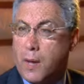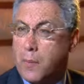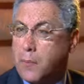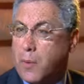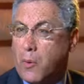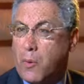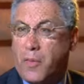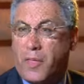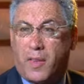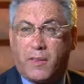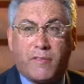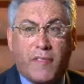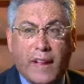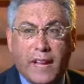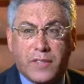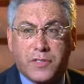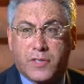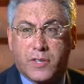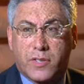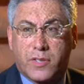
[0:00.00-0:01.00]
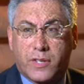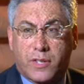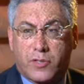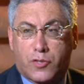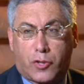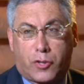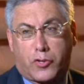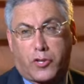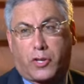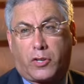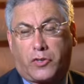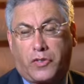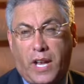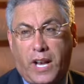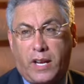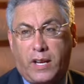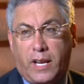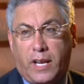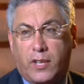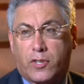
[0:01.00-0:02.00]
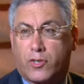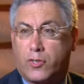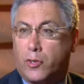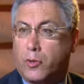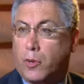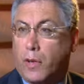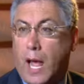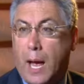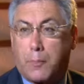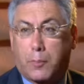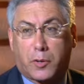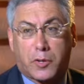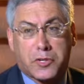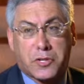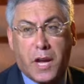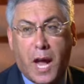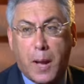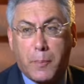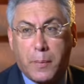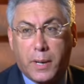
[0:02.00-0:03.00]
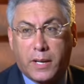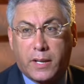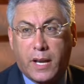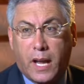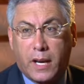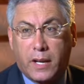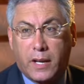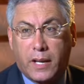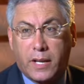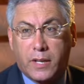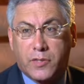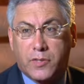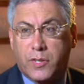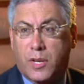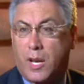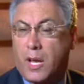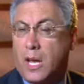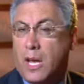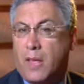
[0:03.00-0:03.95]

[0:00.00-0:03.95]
But with advances in surgical techniques, new laparoscopic techniques,